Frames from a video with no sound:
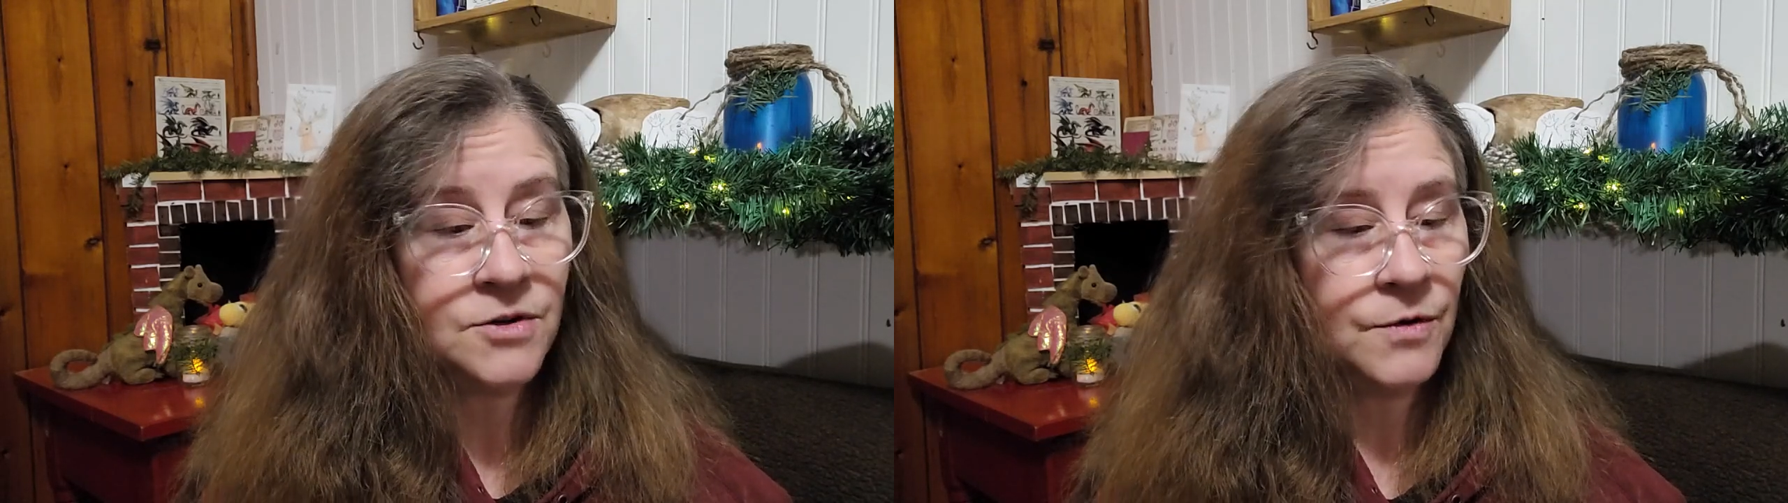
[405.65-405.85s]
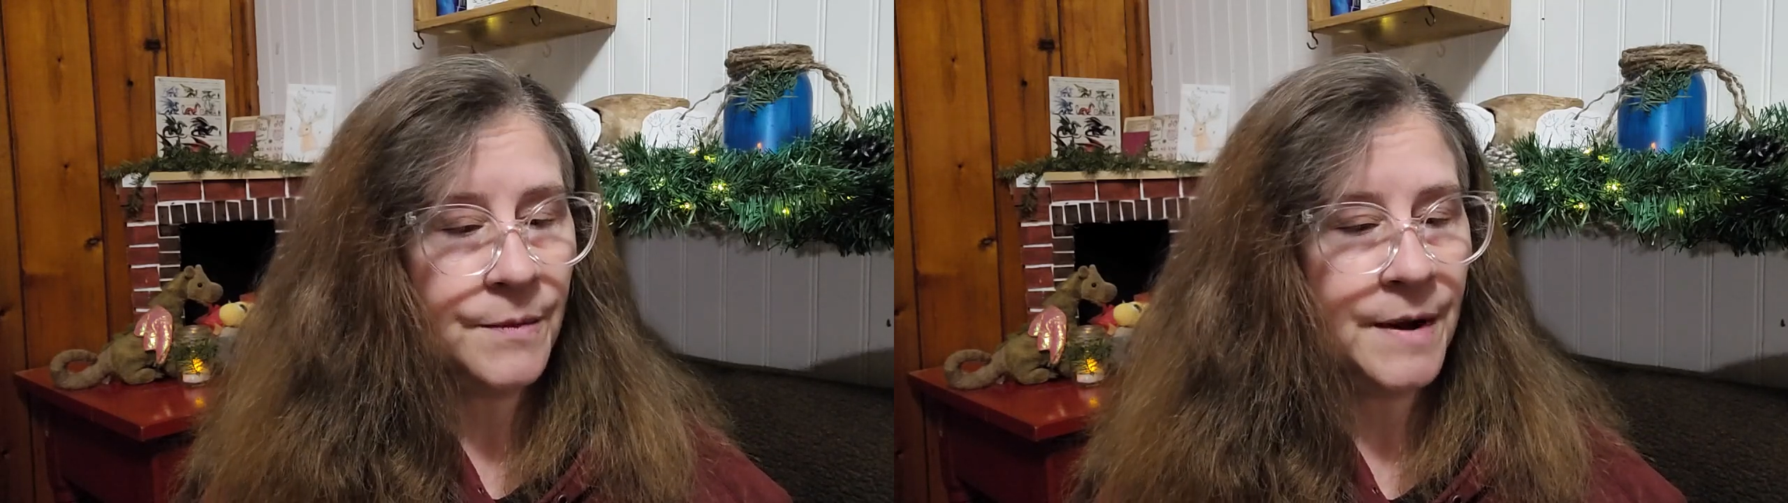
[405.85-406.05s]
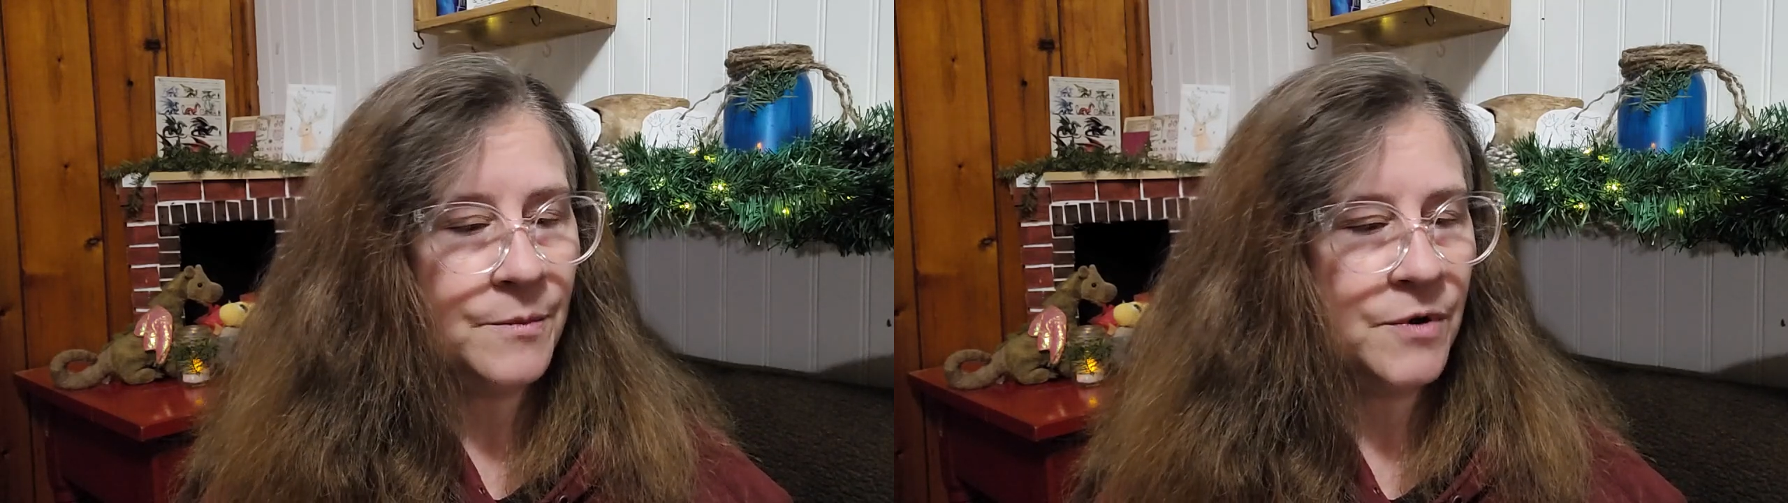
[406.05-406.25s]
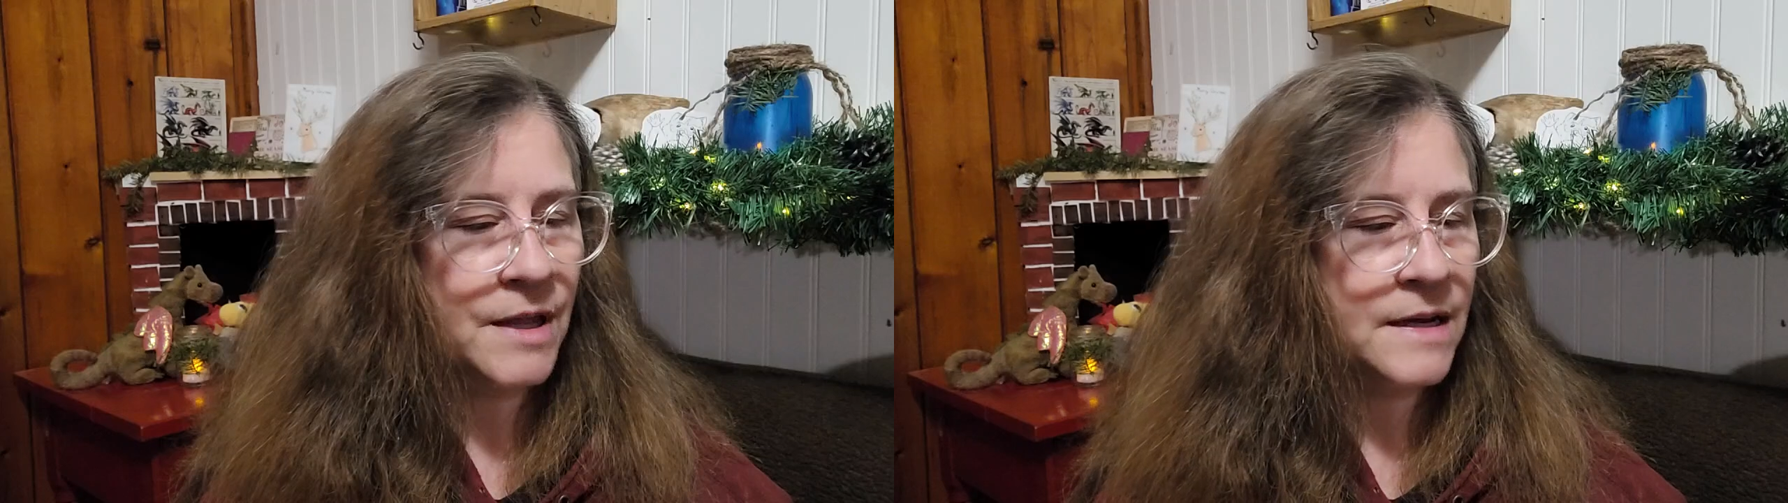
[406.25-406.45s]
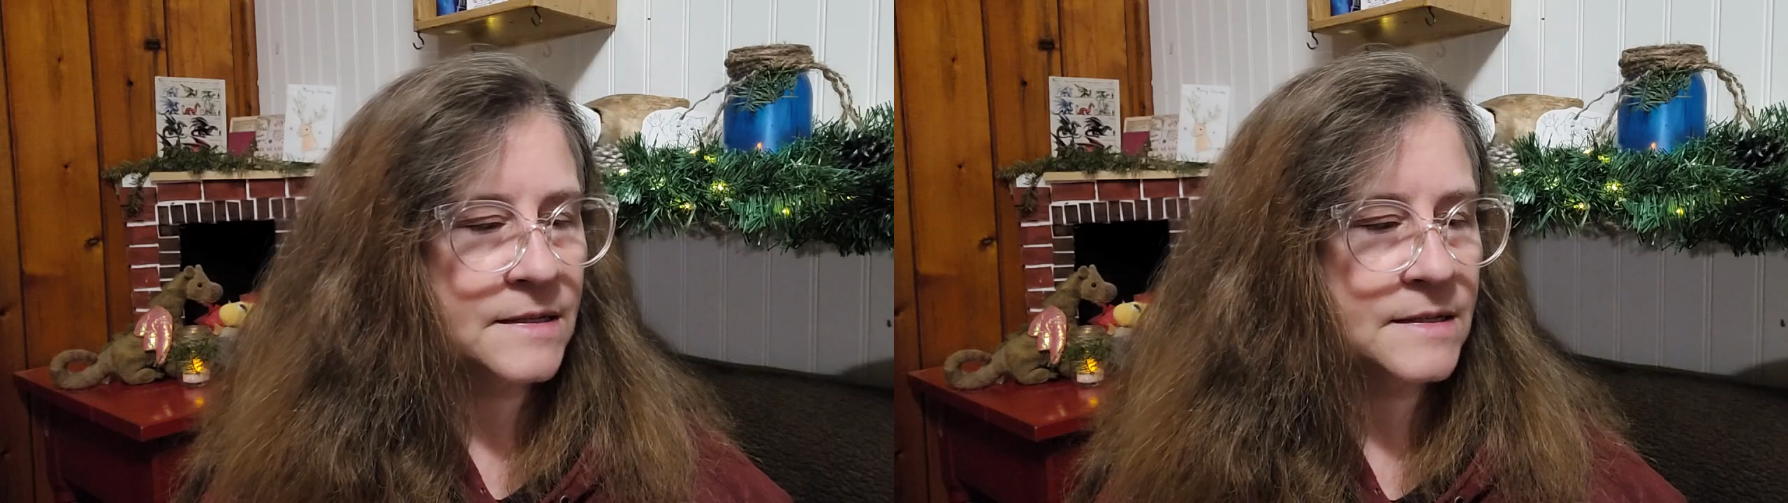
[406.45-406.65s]
to remember
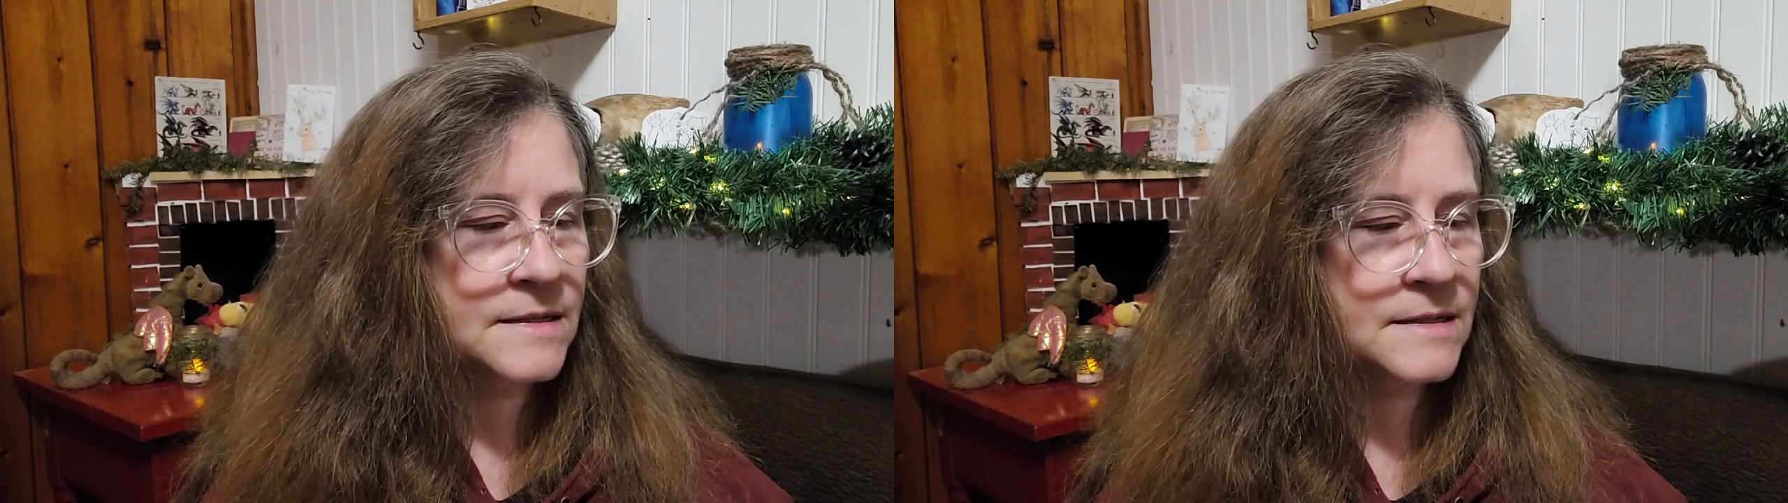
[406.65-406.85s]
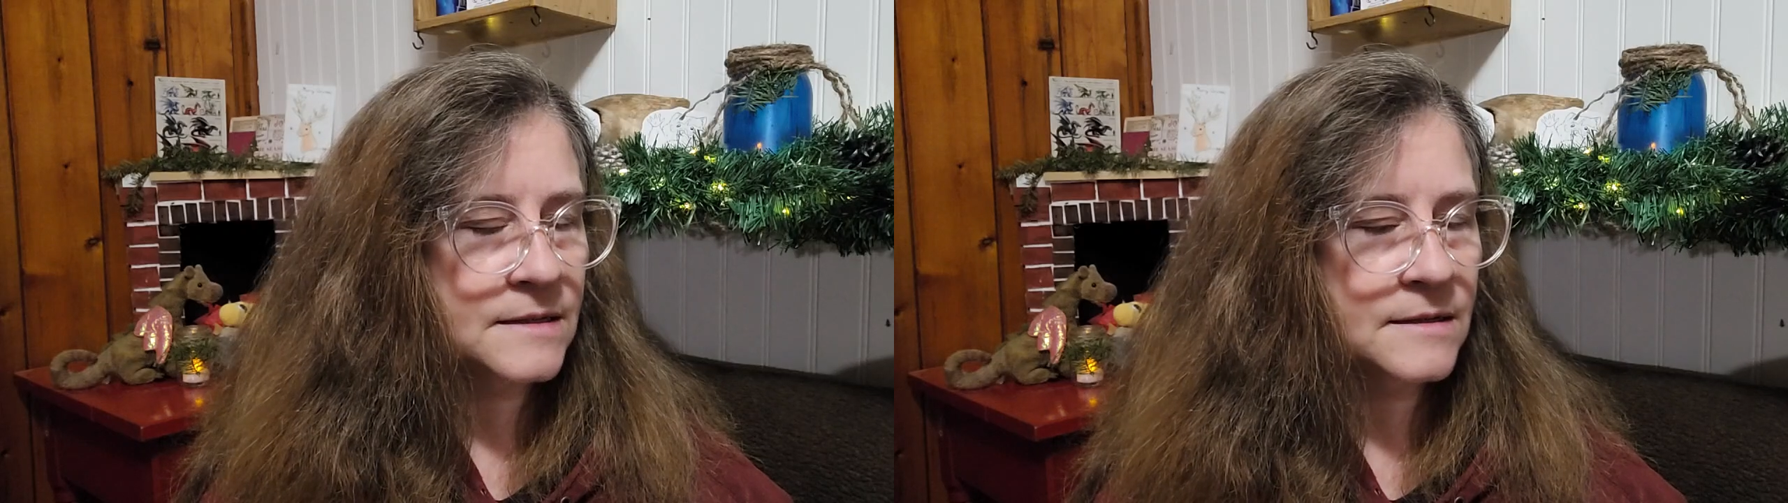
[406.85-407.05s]
this.